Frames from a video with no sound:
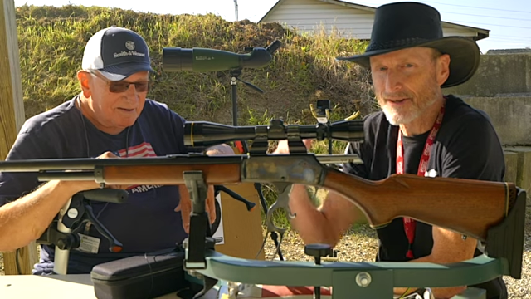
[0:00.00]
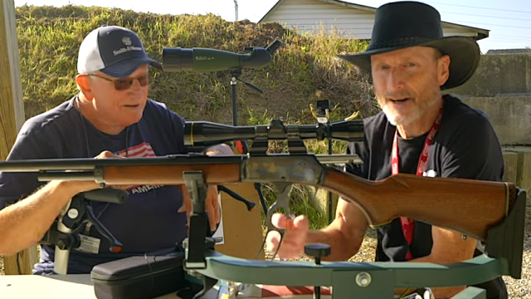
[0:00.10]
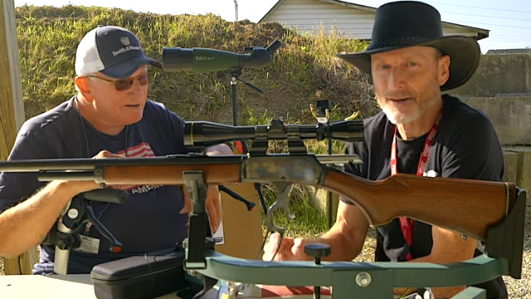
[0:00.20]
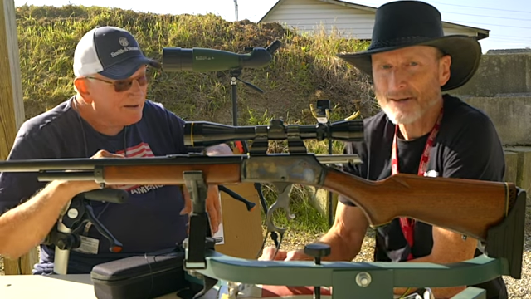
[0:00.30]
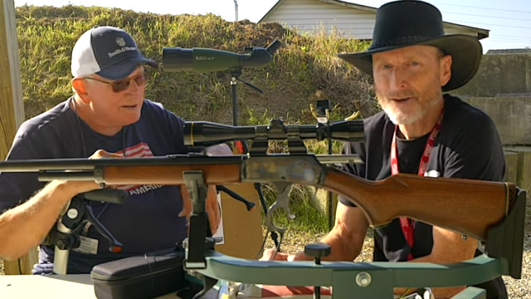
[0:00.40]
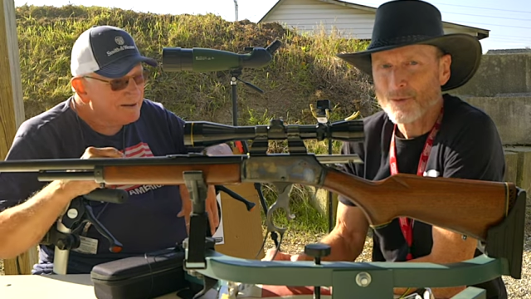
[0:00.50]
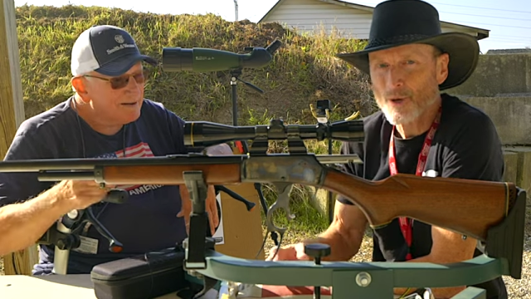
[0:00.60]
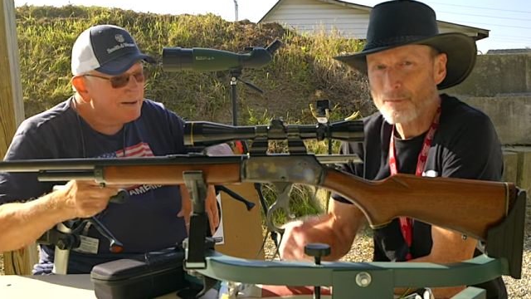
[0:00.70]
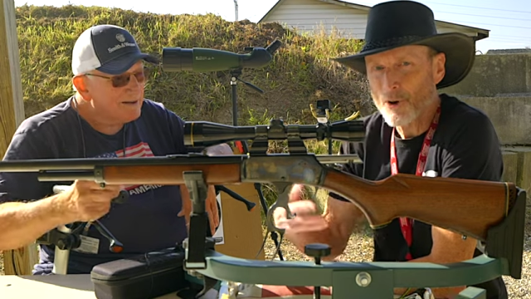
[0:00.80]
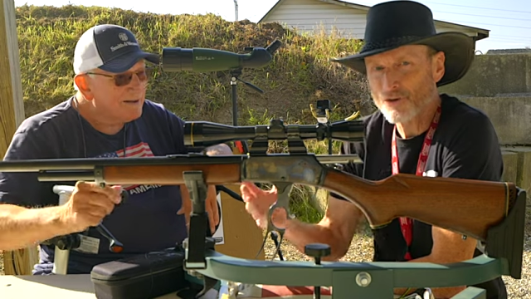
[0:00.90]
Speaker 1: uh,
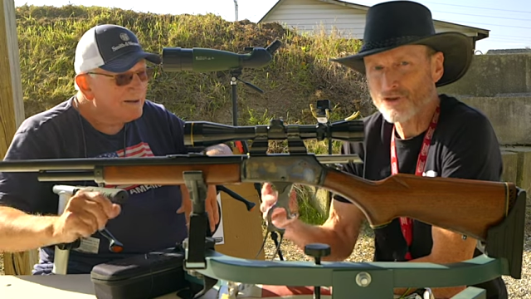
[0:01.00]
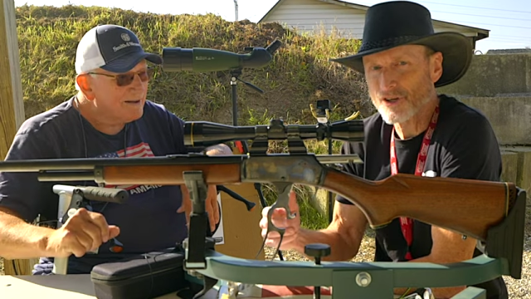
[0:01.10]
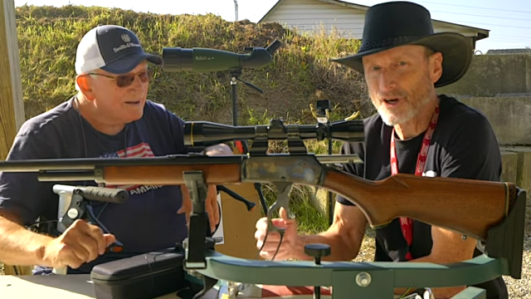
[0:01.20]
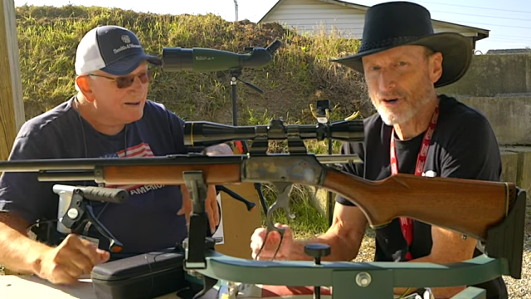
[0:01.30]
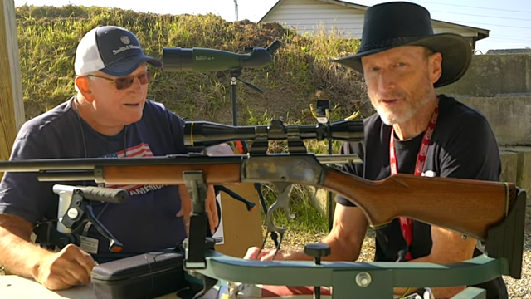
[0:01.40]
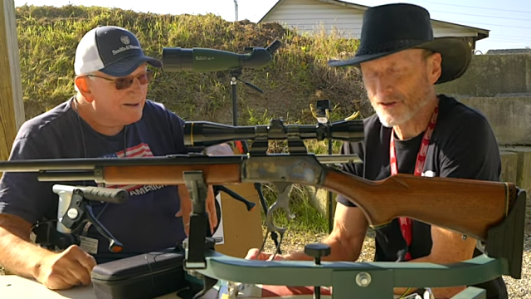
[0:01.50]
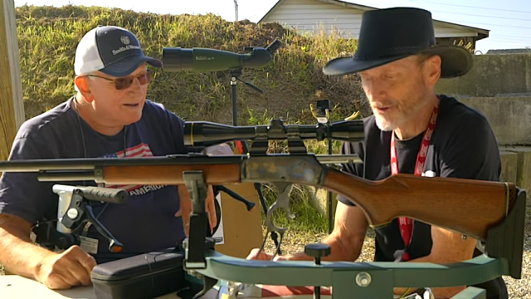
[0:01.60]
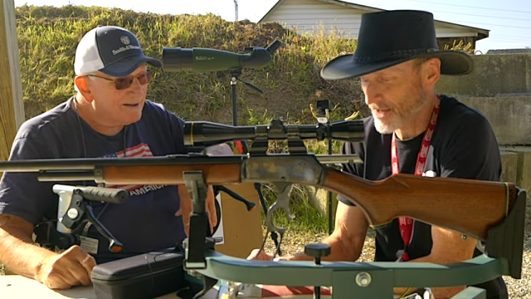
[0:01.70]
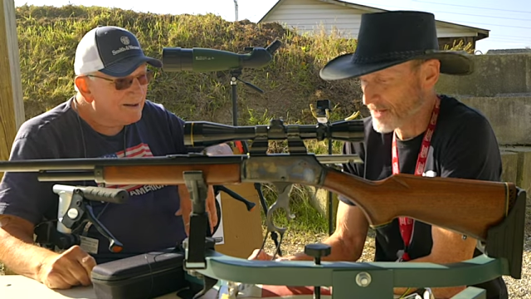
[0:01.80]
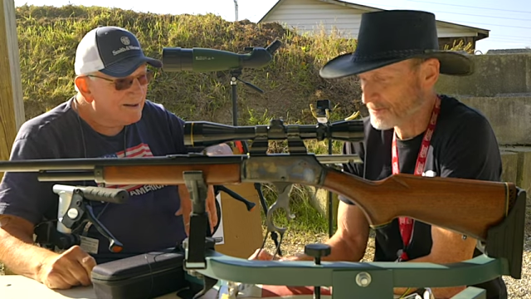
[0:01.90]
we both share the
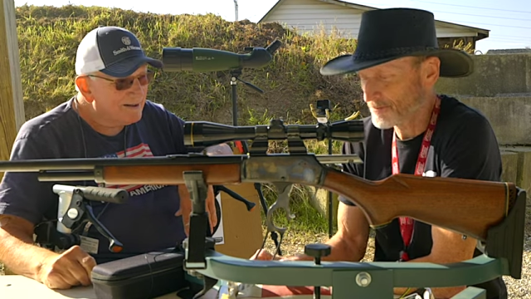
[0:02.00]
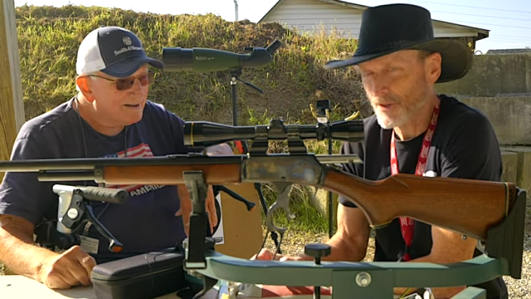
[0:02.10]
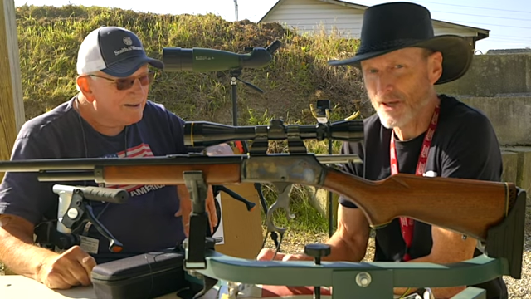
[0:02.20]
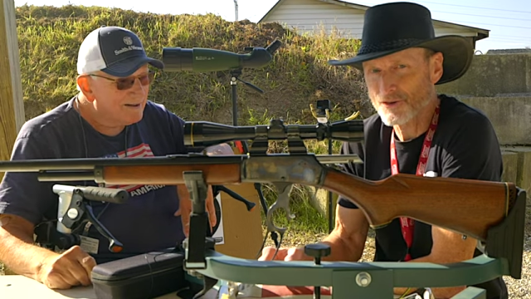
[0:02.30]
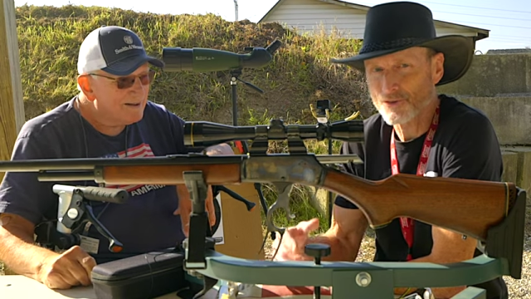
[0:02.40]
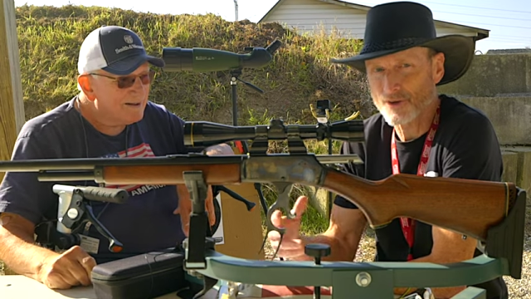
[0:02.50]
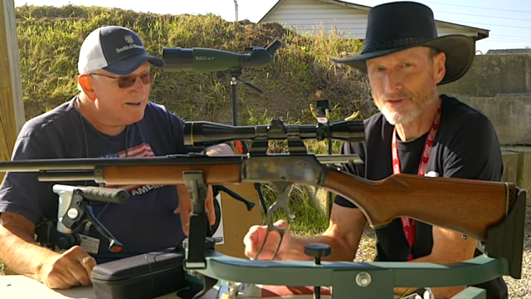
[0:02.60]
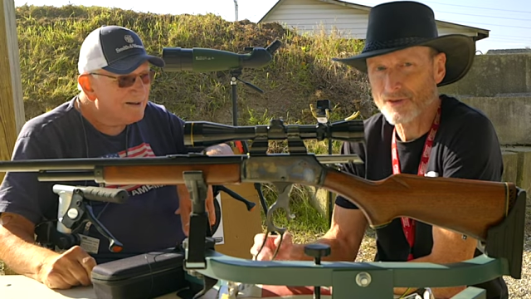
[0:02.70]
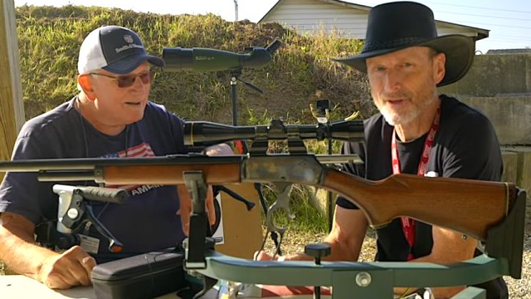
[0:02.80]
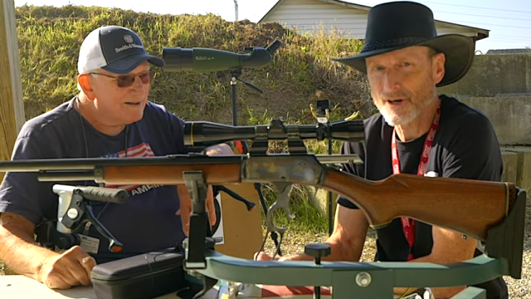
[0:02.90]
same
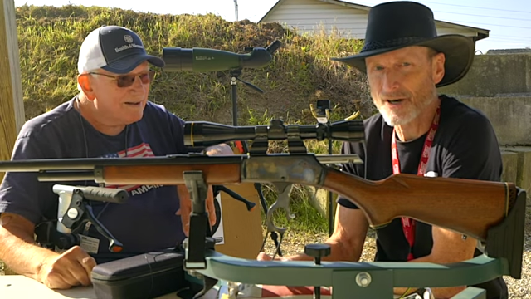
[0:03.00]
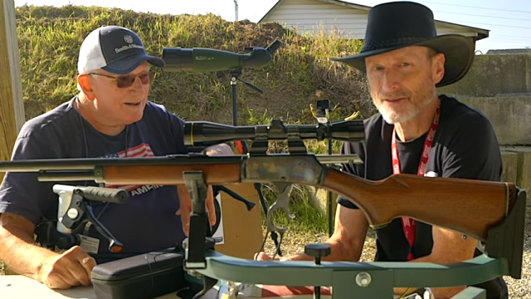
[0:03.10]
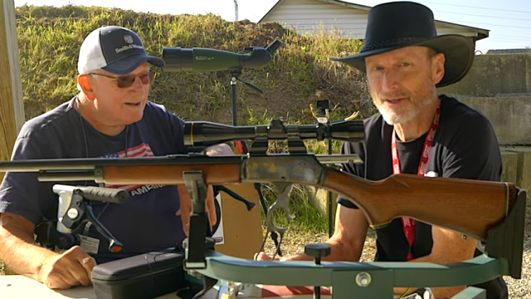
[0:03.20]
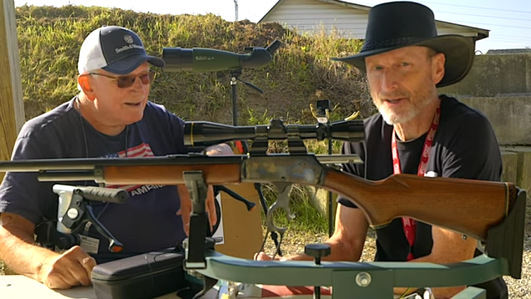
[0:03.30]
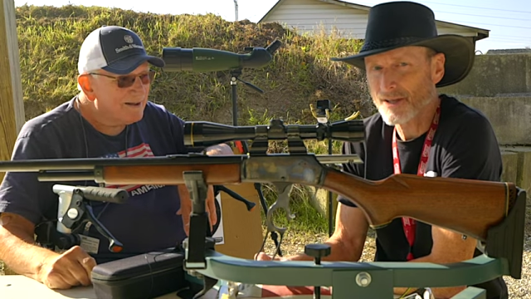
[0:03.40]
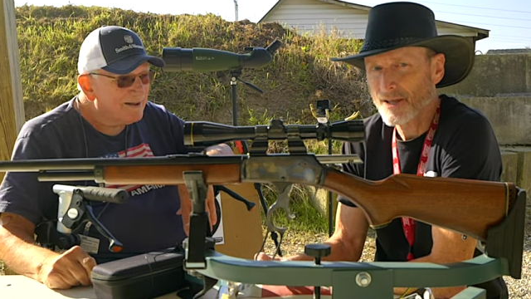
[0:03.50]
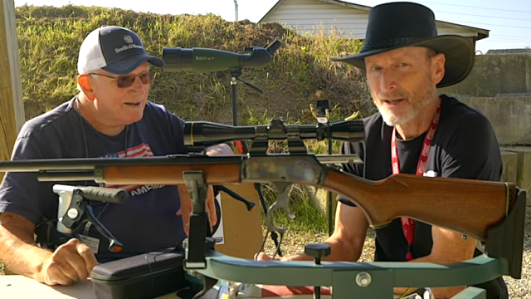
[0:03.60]
interest in hunting,